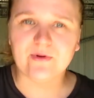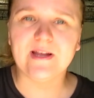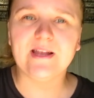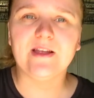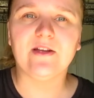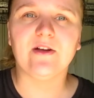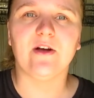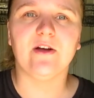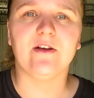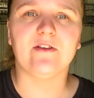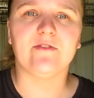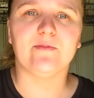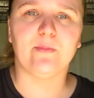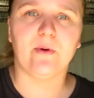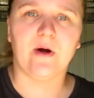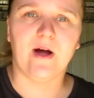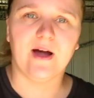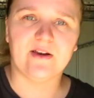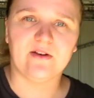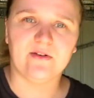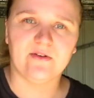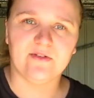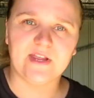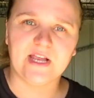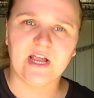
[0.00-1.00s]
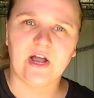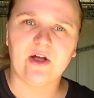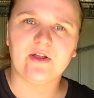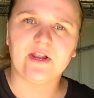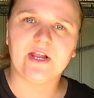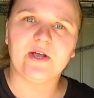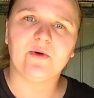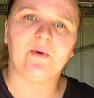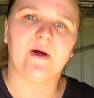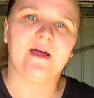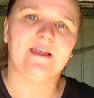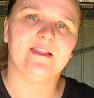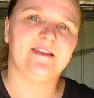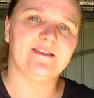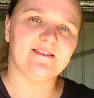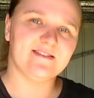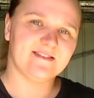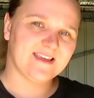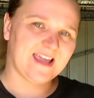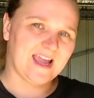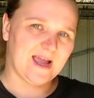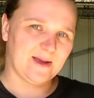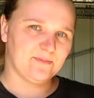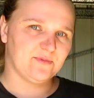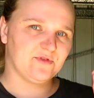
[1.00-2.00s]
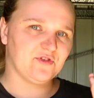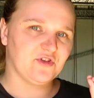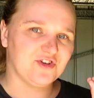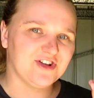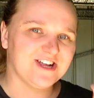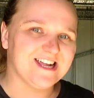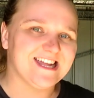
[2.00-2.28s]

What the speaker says: Ringo's bridle, the only way that it's kept so